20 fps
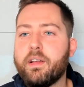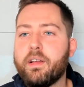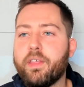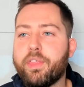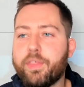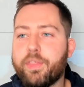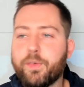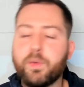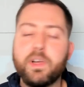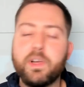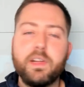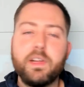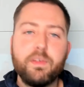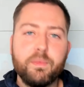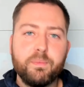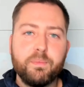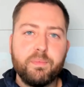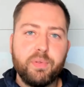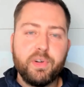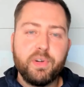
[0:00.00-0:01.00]
three
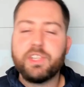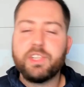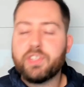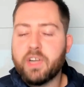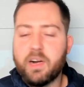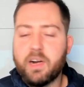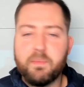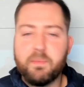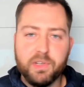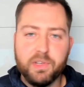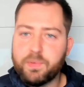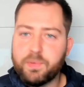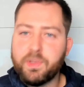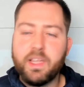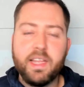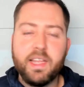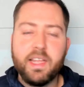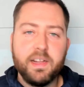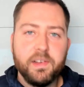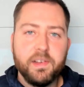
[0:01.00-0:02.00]
pretty sharp books. We'll
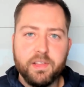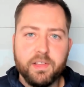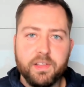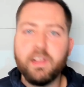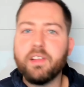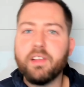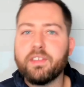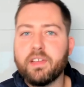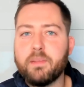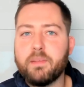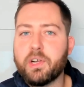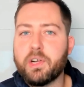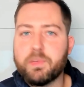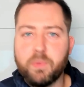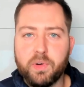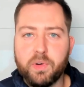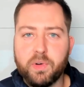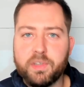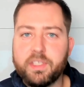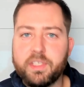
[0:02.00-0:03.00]
get into this in much
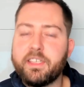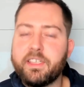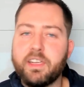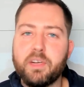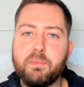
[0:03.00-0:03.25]
more detail,